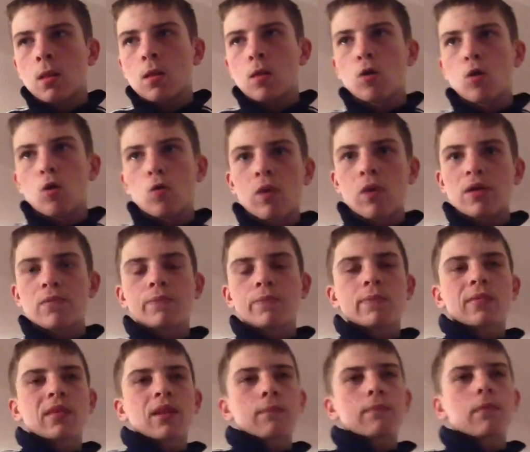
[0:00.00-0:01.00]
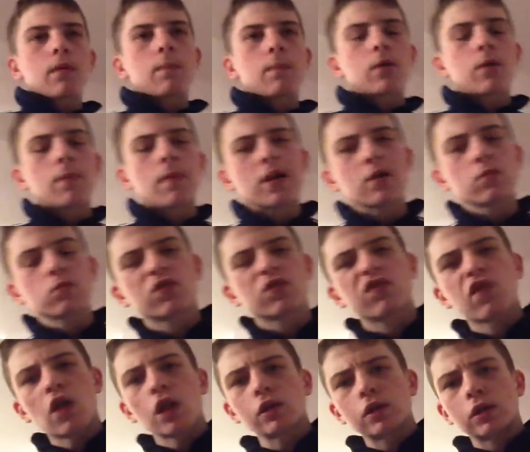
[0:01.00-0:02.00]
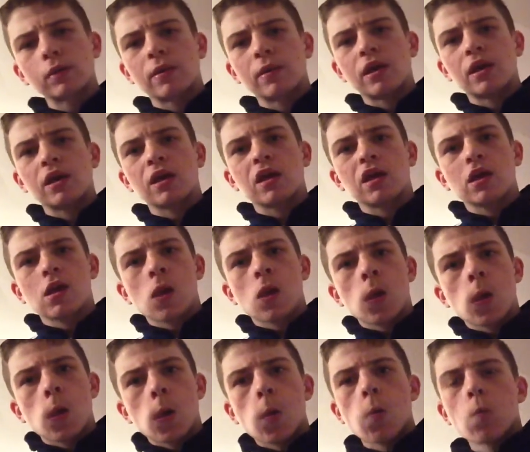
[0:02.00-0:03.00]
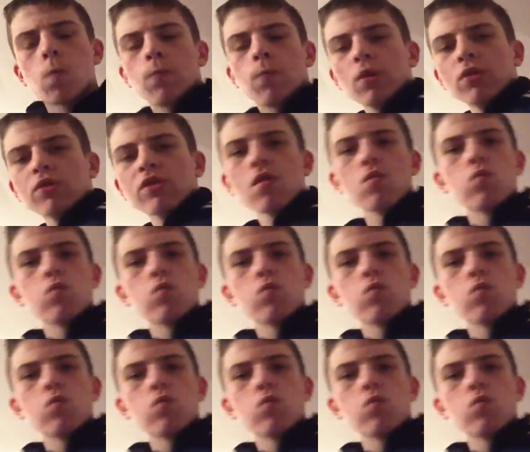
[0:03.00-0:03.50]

or when a companion was following me, but they